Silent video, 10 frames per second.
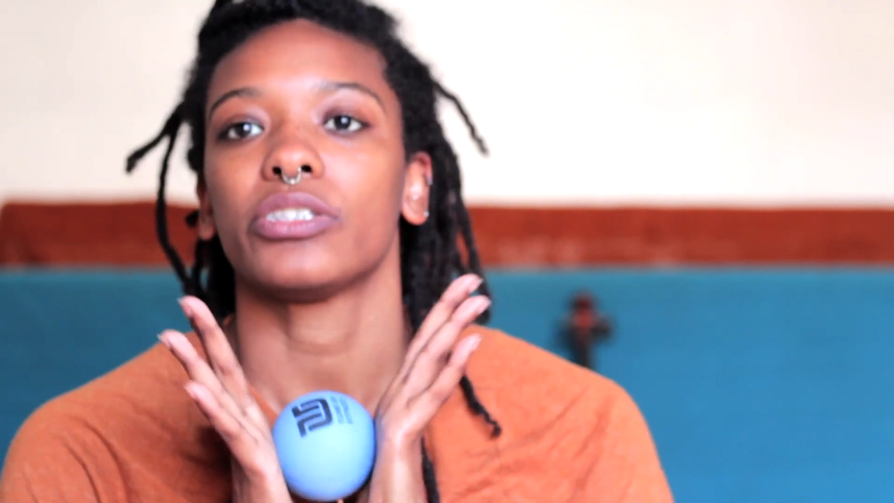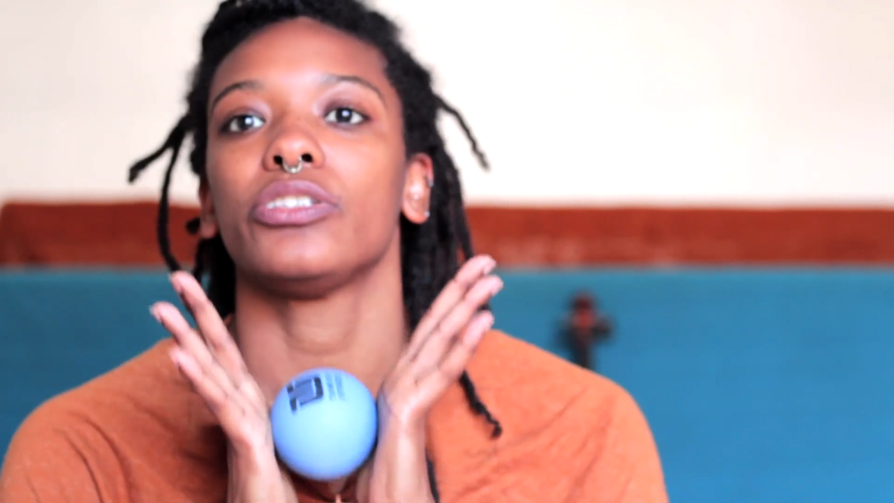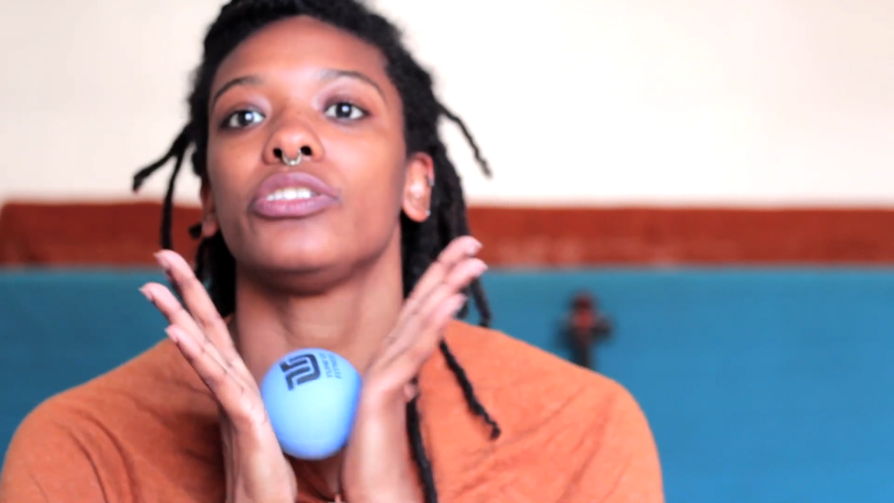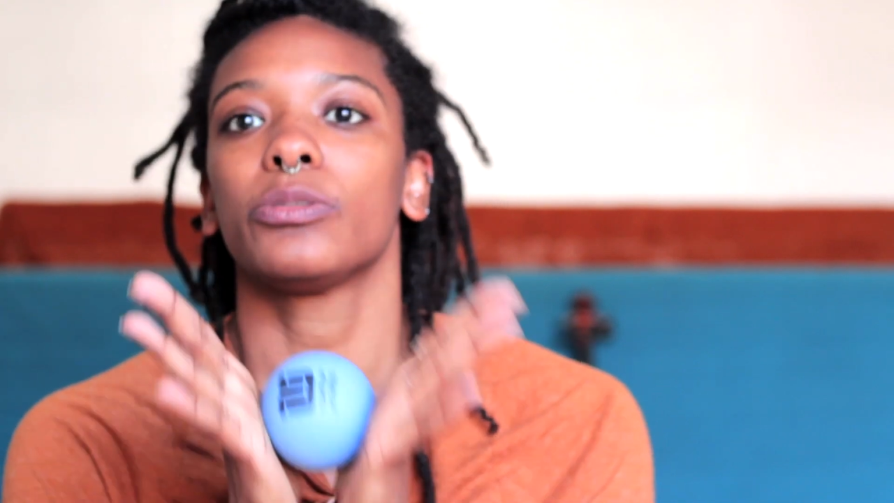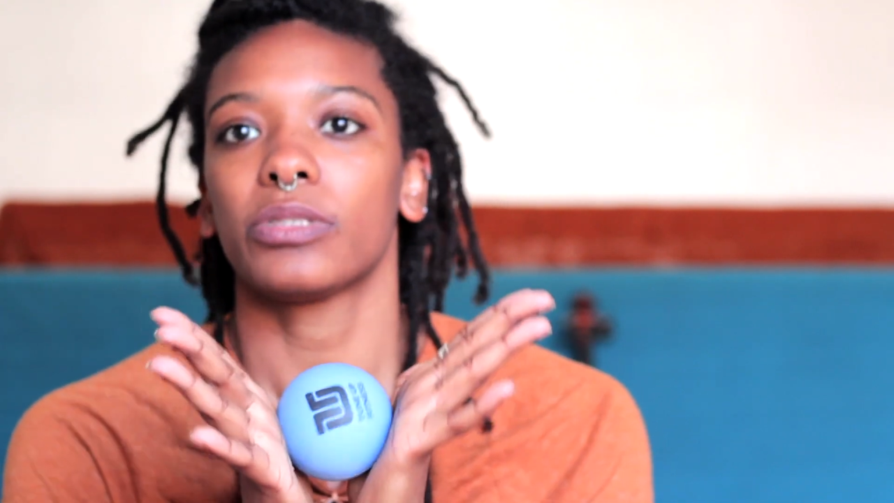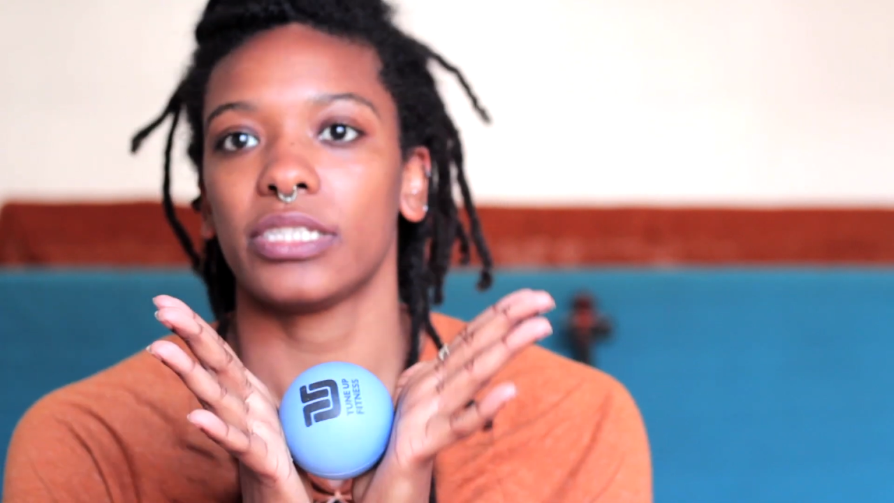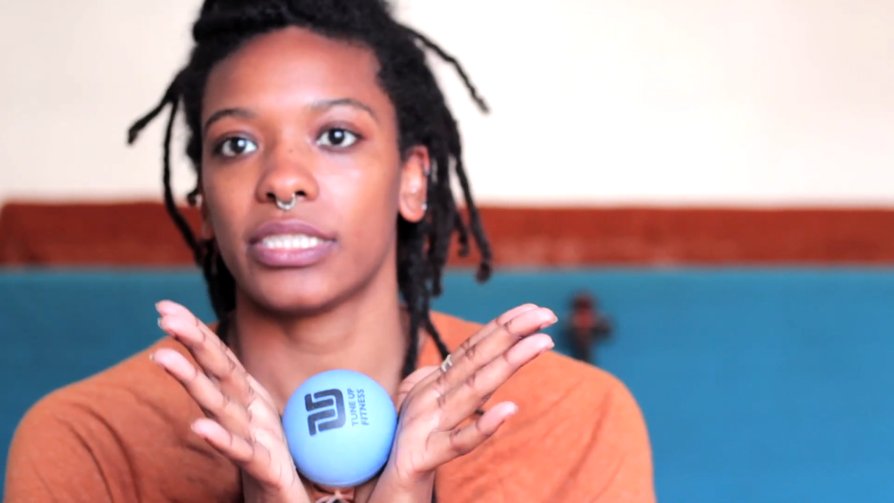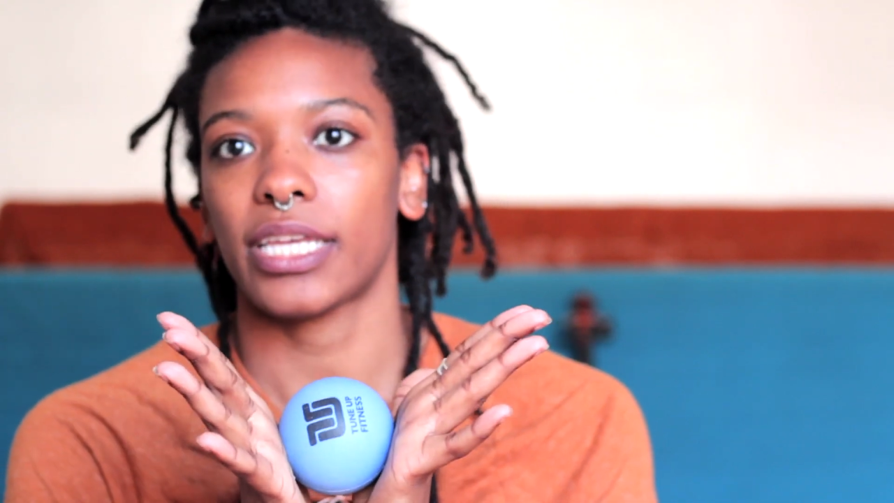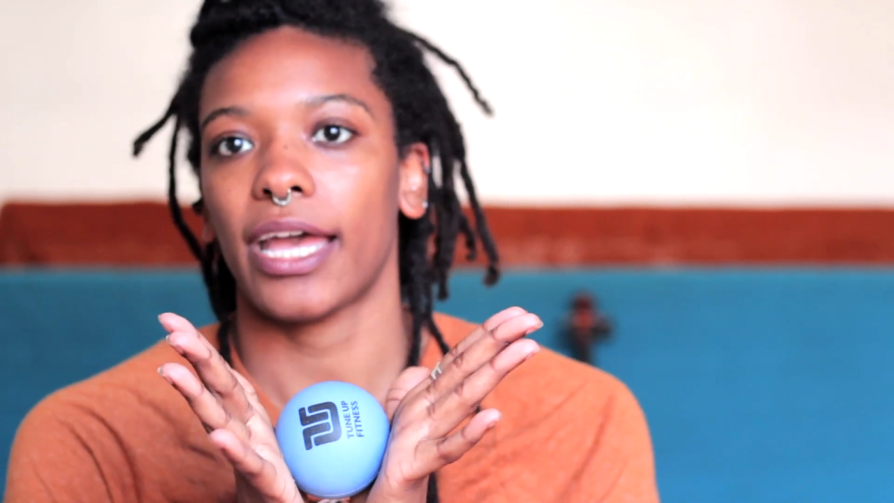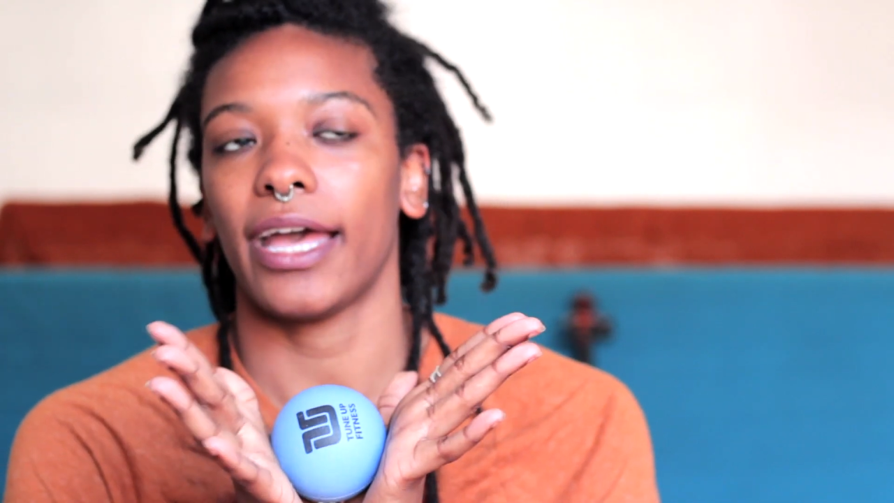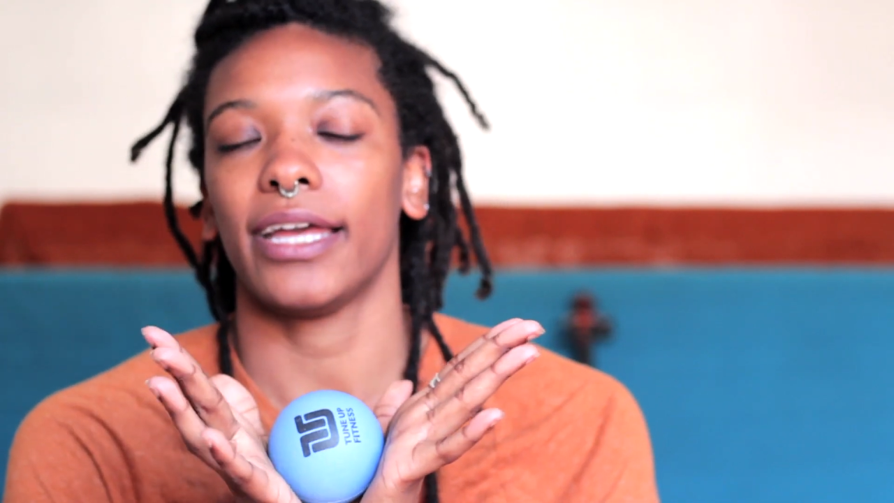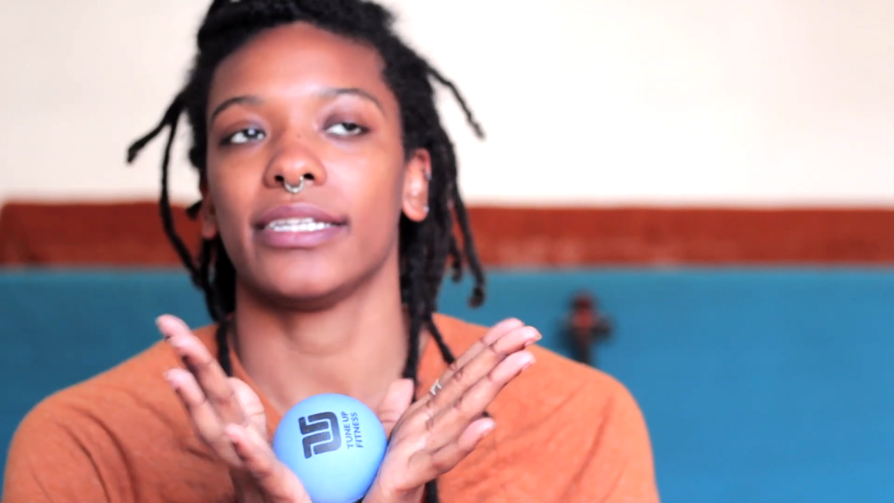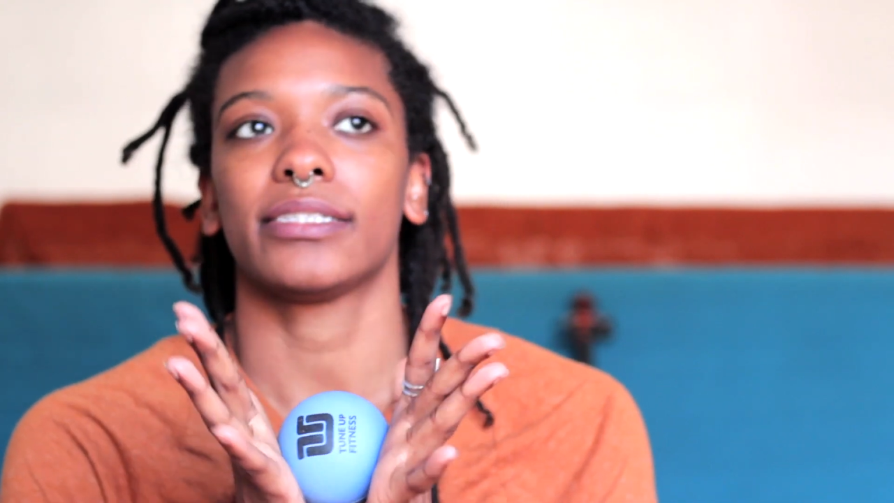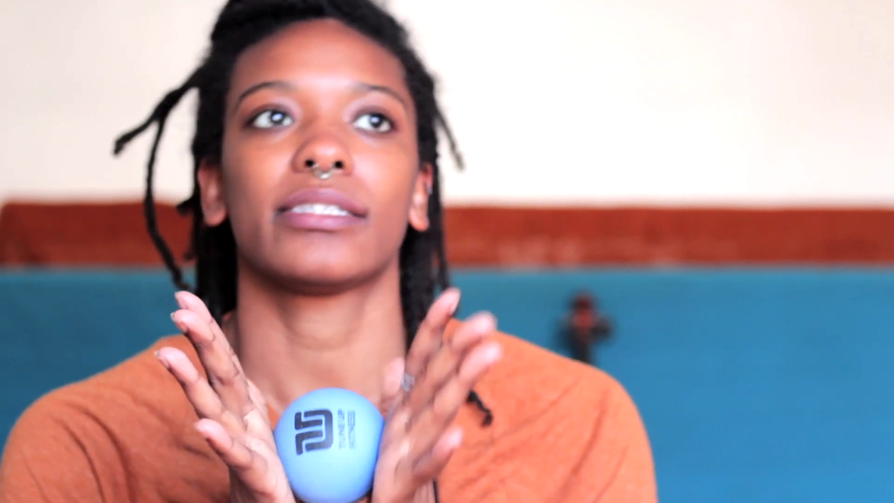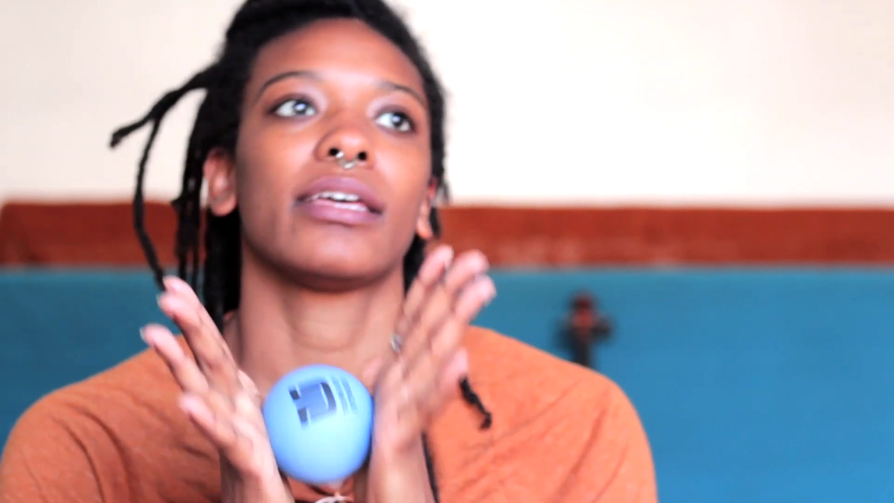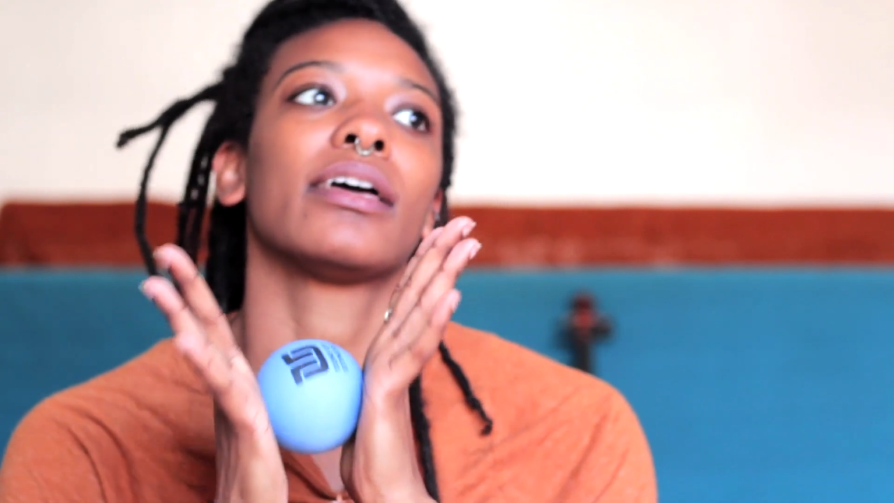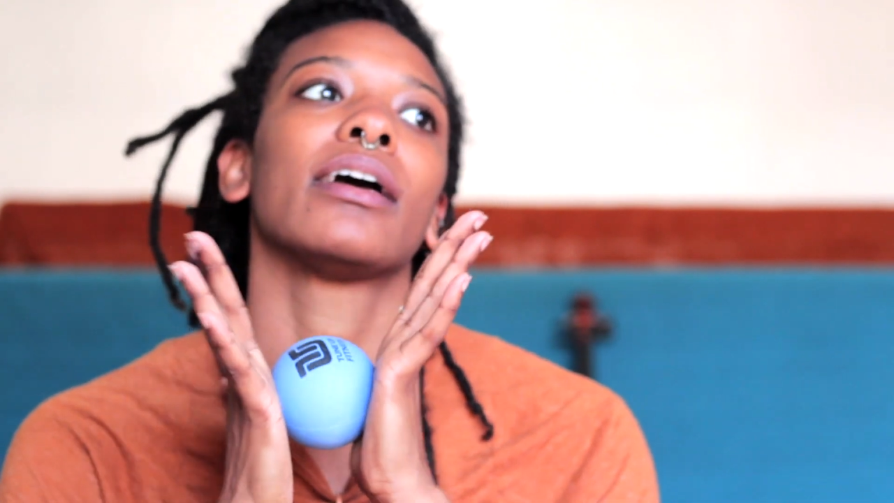can do with these guys.